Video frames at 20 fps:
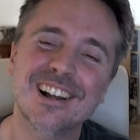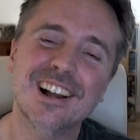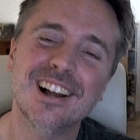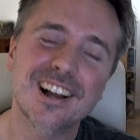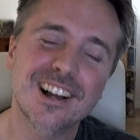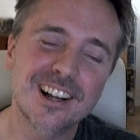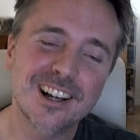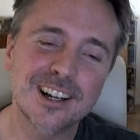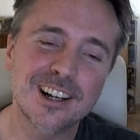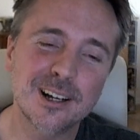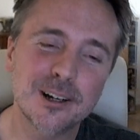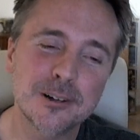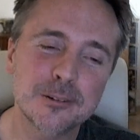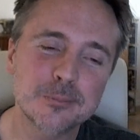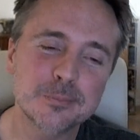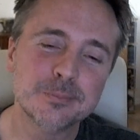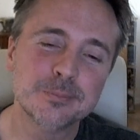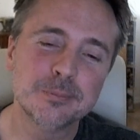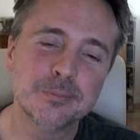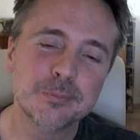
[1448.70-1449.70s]

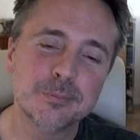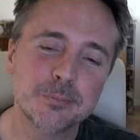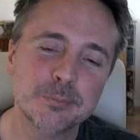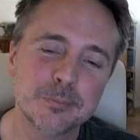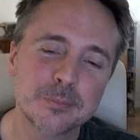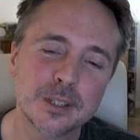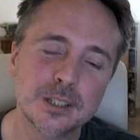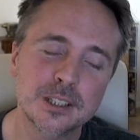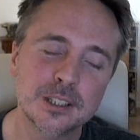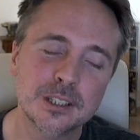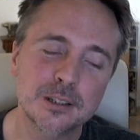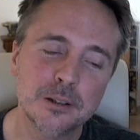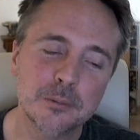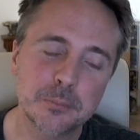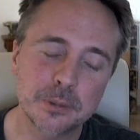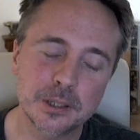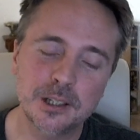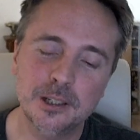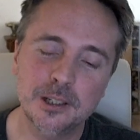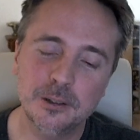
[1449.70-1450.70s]

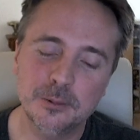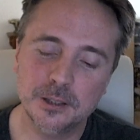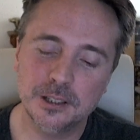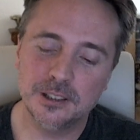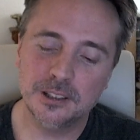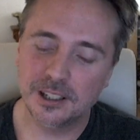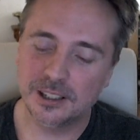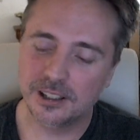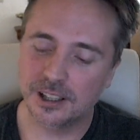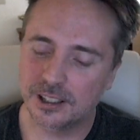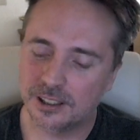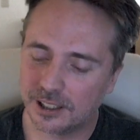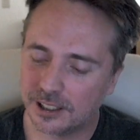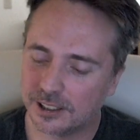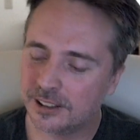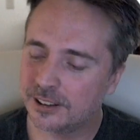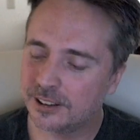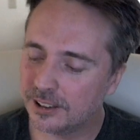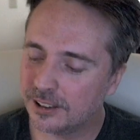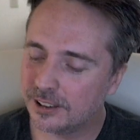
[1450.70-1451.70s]
But anyway, I
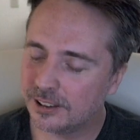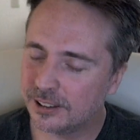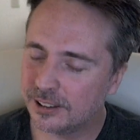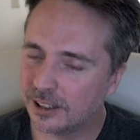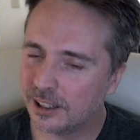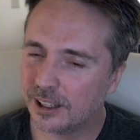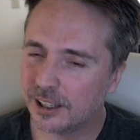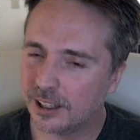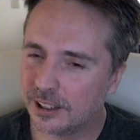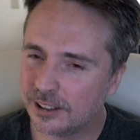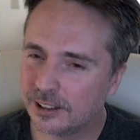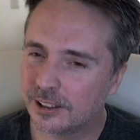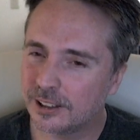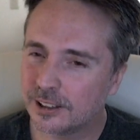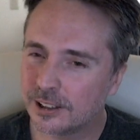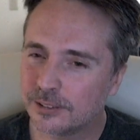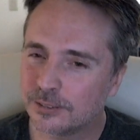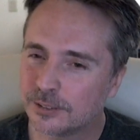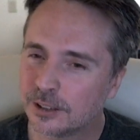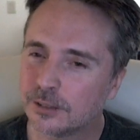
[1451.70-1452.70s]

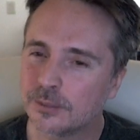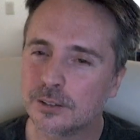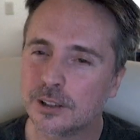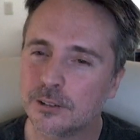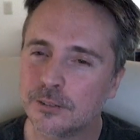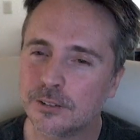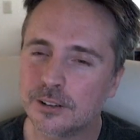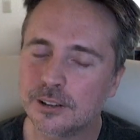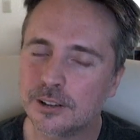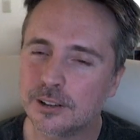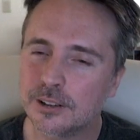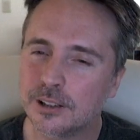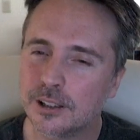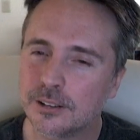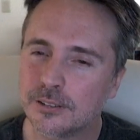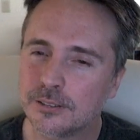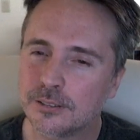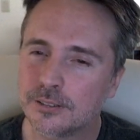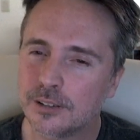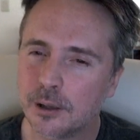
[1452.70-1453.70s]
think I've covered everything
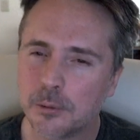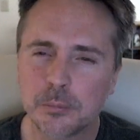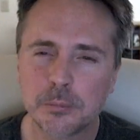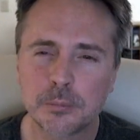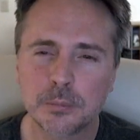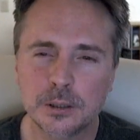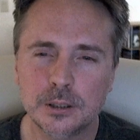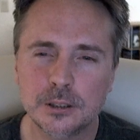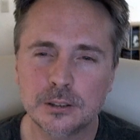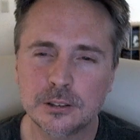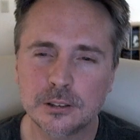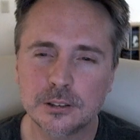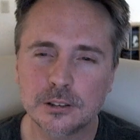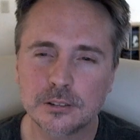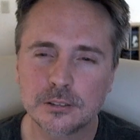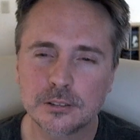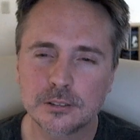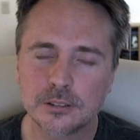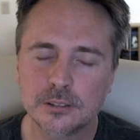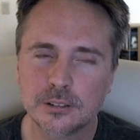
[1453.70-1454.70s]
now. Pretty sure.
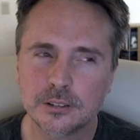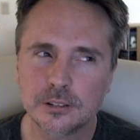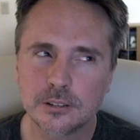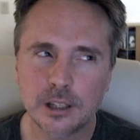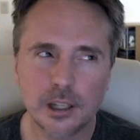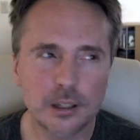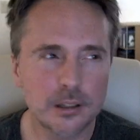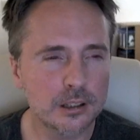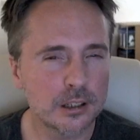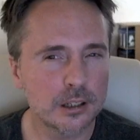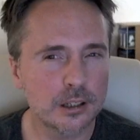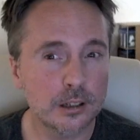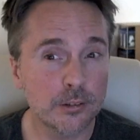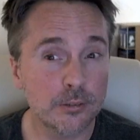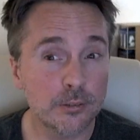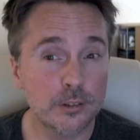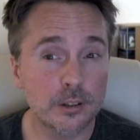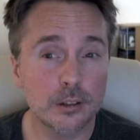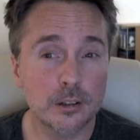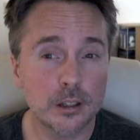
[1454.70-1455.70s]
Yet I
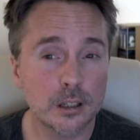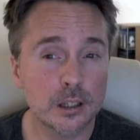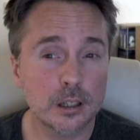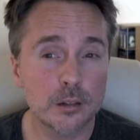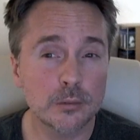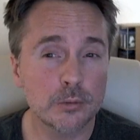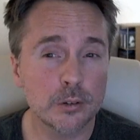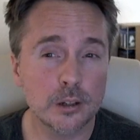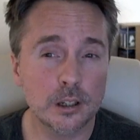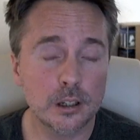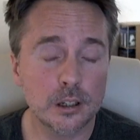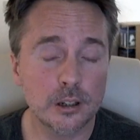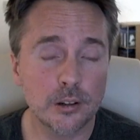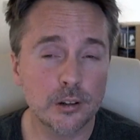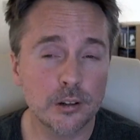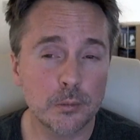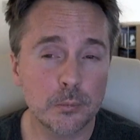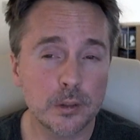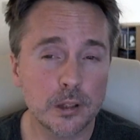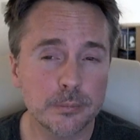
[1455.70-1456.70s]
feel like I'm forgetting
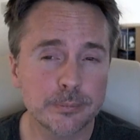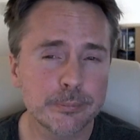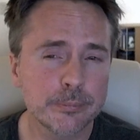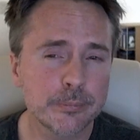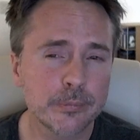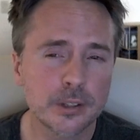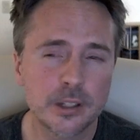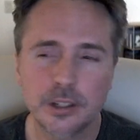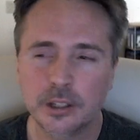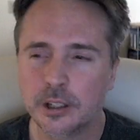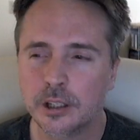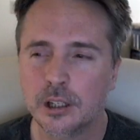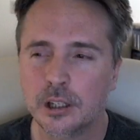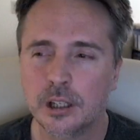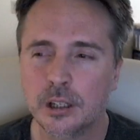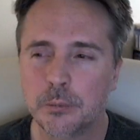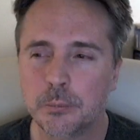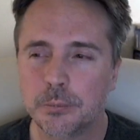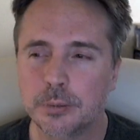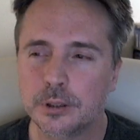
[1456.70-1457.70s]
something.
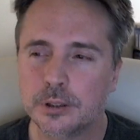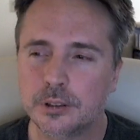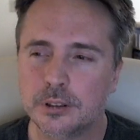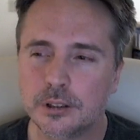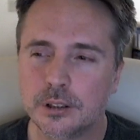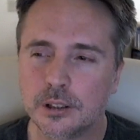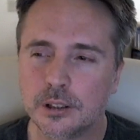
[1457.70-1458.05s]
But,